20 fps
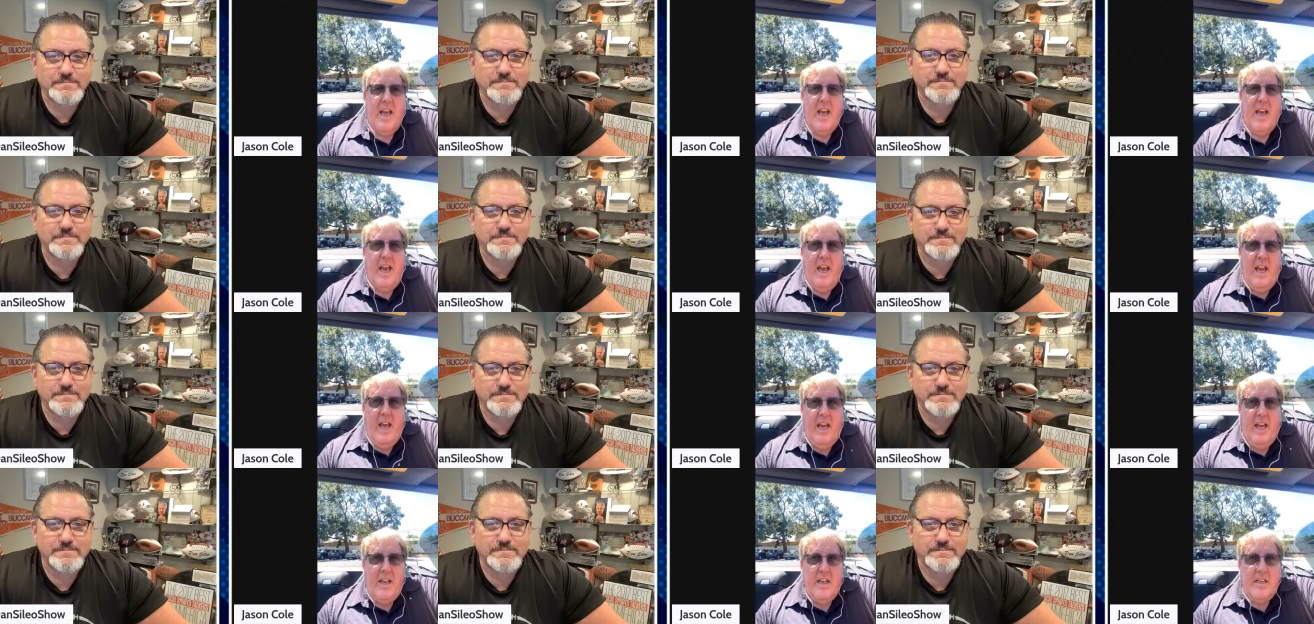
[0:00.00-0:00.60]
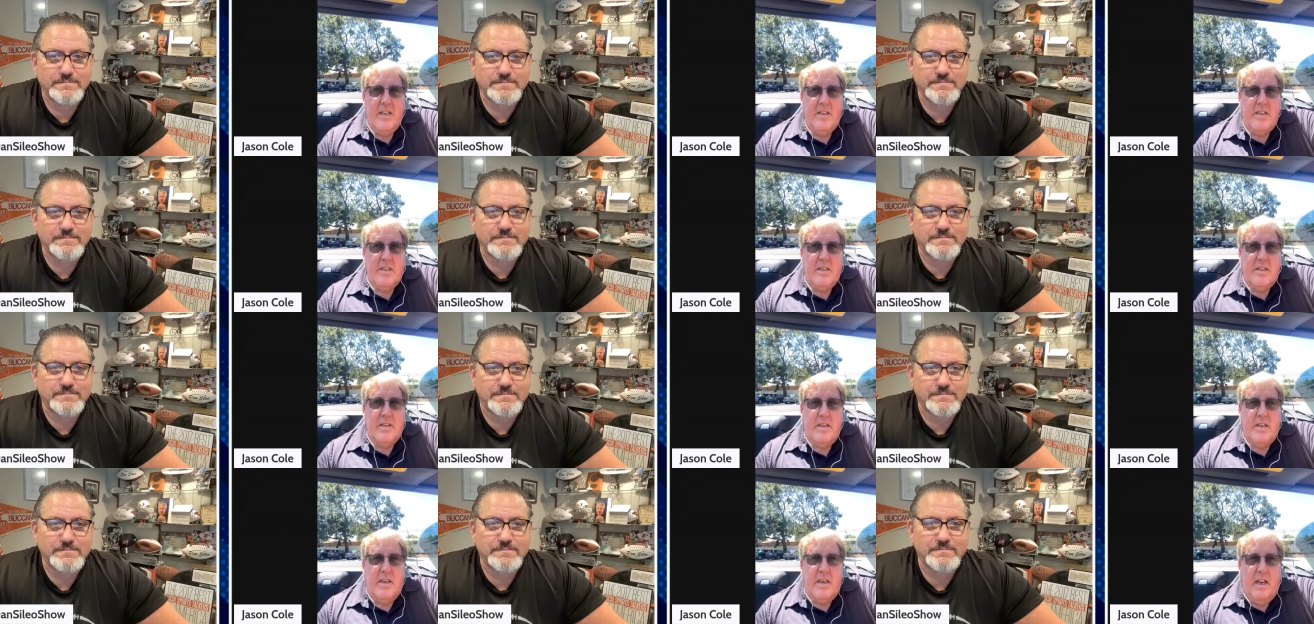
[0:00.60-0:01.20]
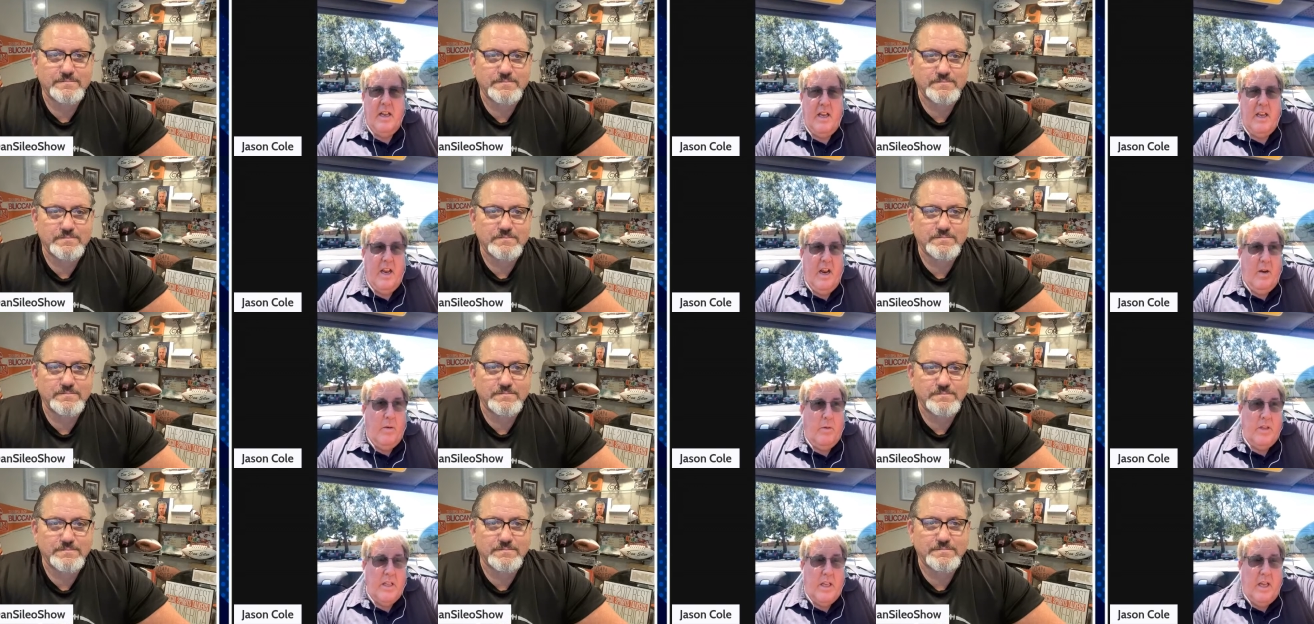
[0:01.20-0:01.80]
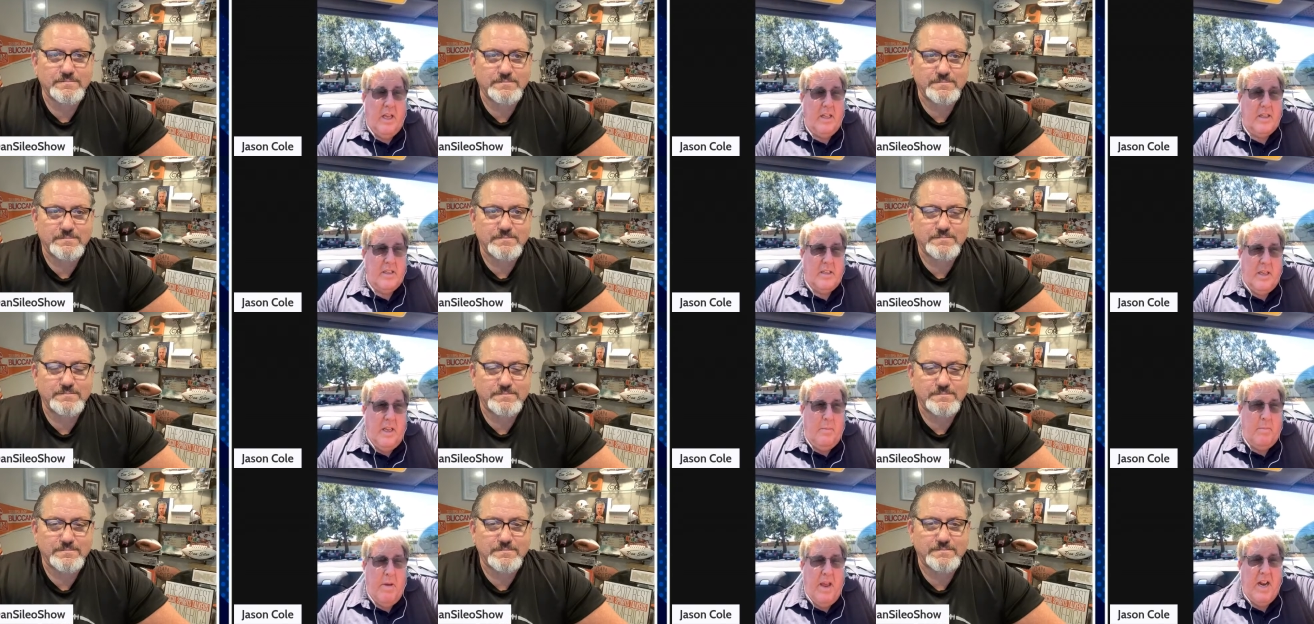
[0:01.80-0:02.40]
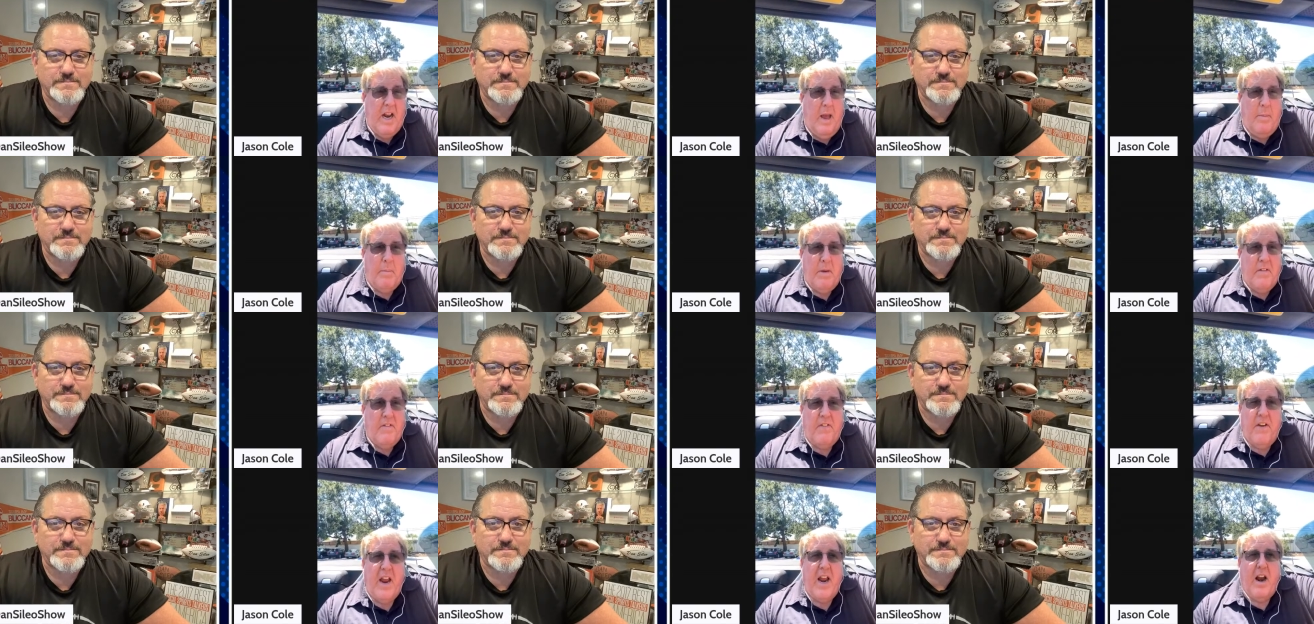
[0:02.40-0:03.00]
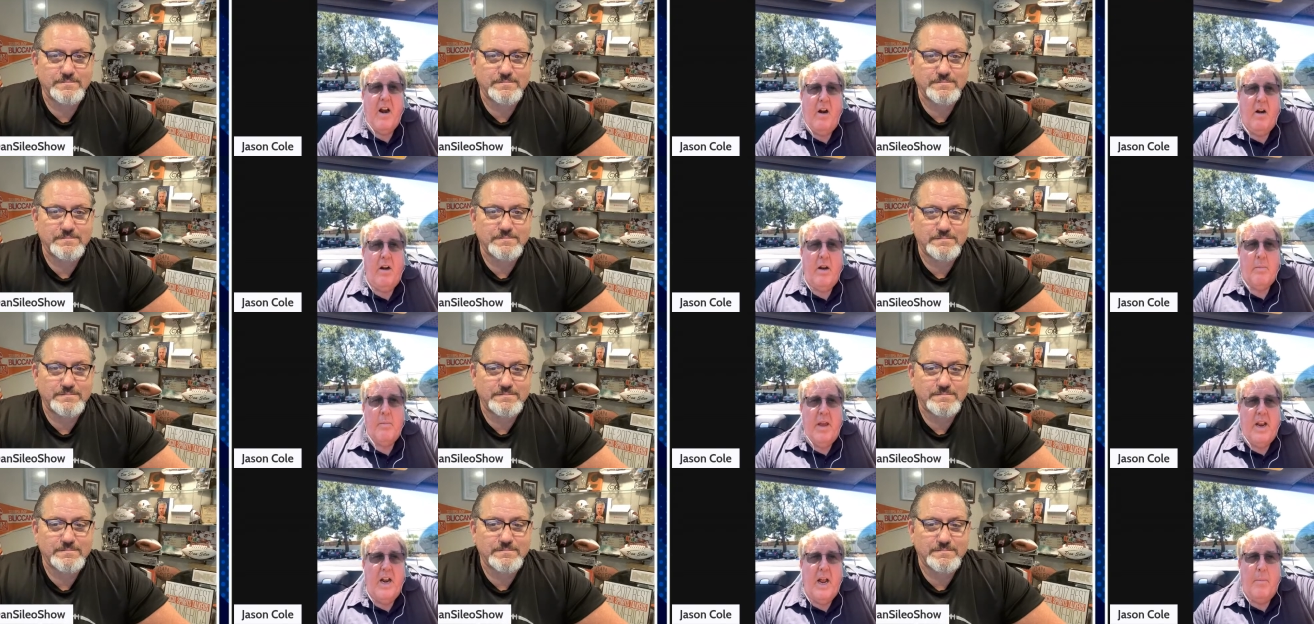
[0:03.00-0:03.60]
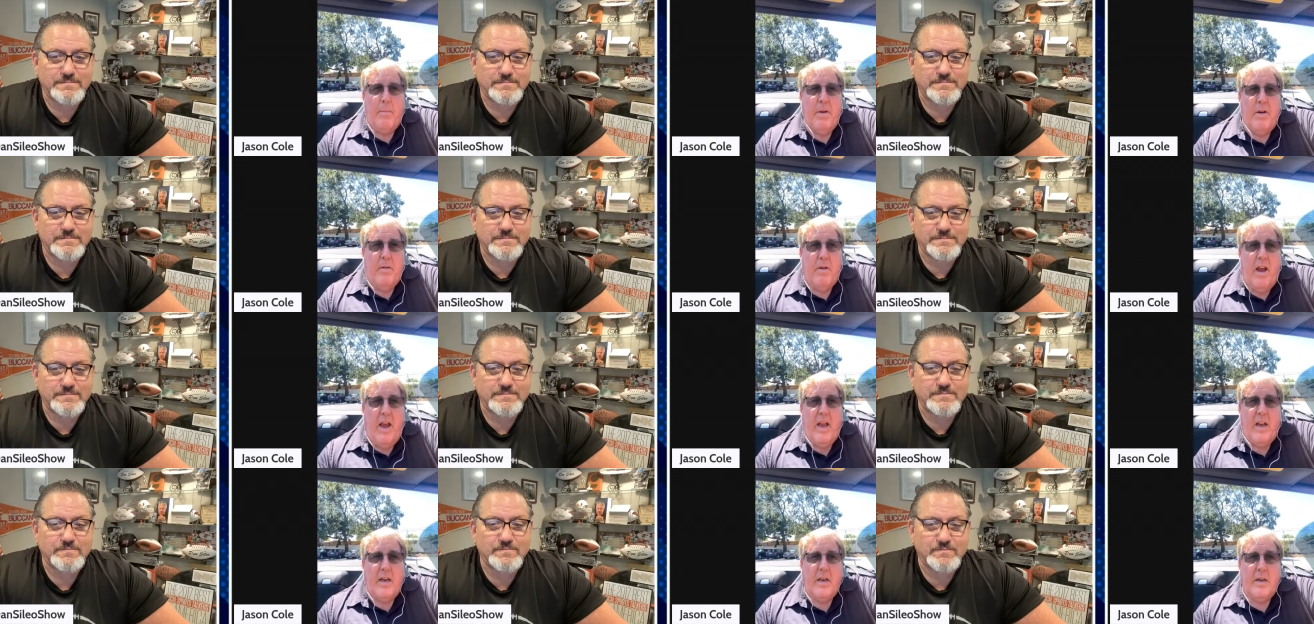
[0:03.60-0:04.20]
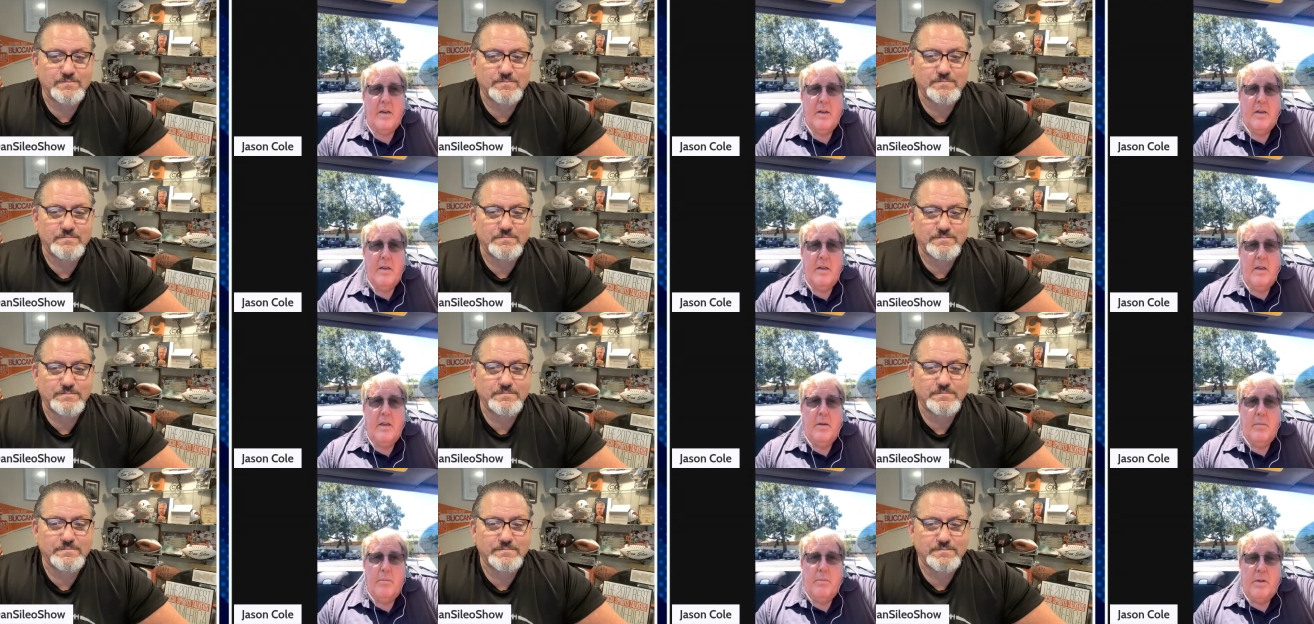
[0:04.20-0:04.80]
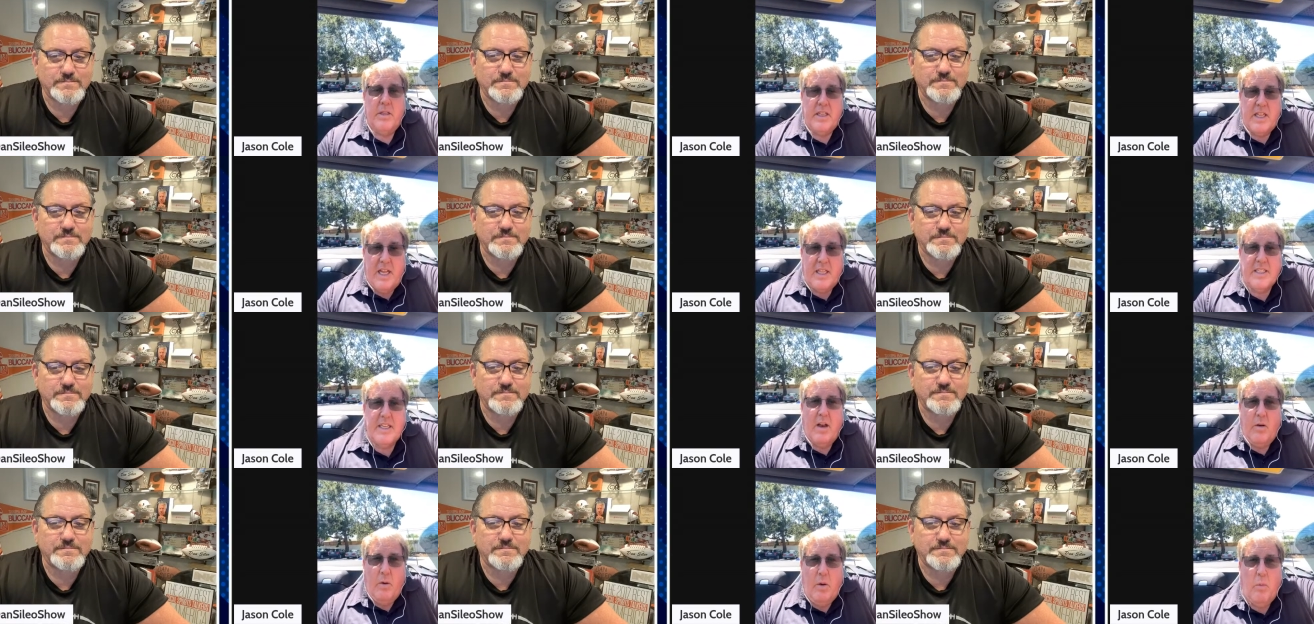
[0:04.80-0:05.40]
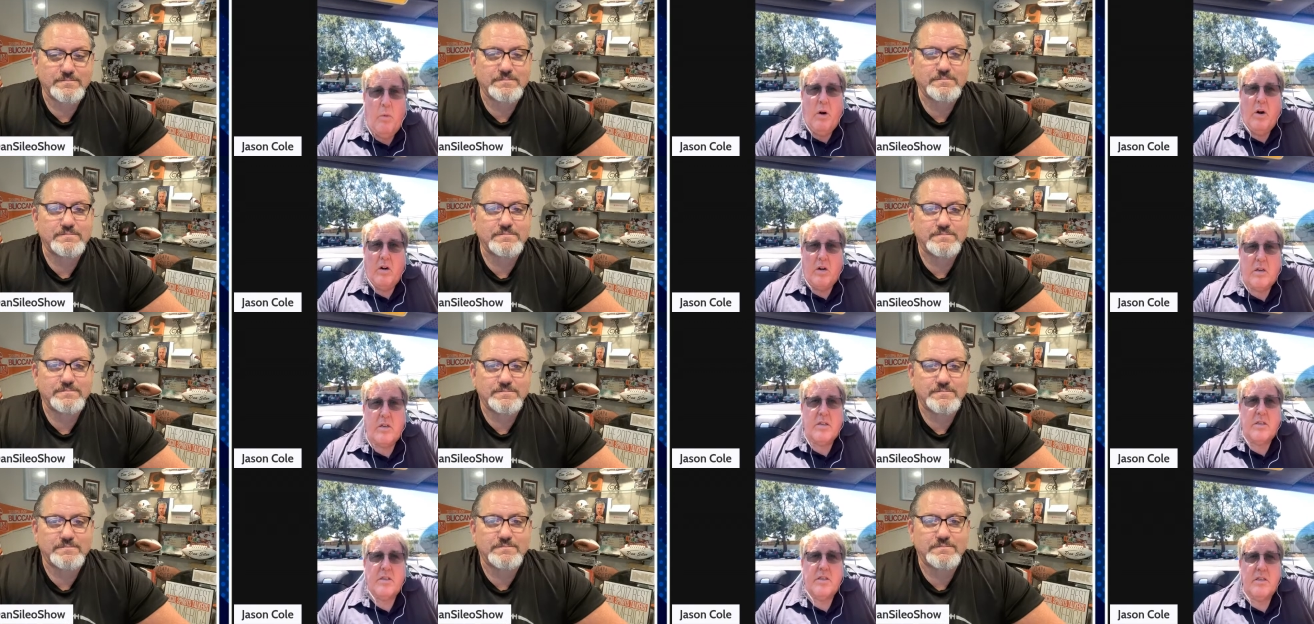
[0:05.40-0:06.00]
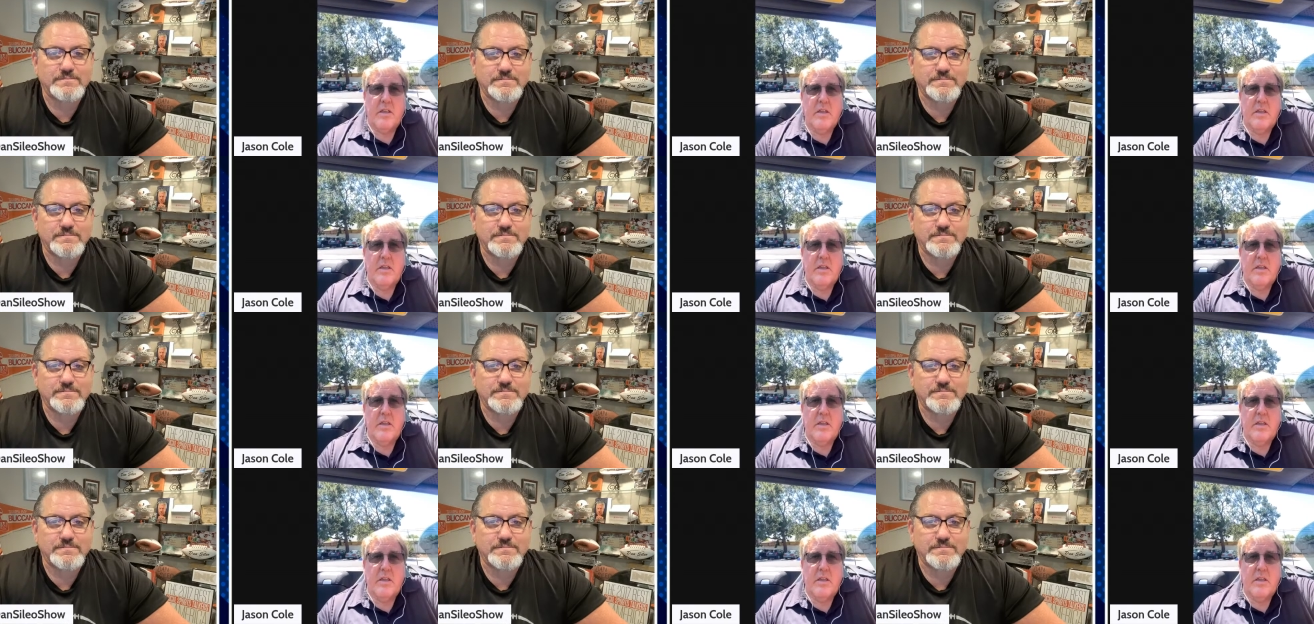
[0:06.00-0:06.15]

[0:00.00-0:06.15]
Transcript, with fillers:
Speaker 1: And you know, it, it may not be fair, it may not be right, but that's how it works.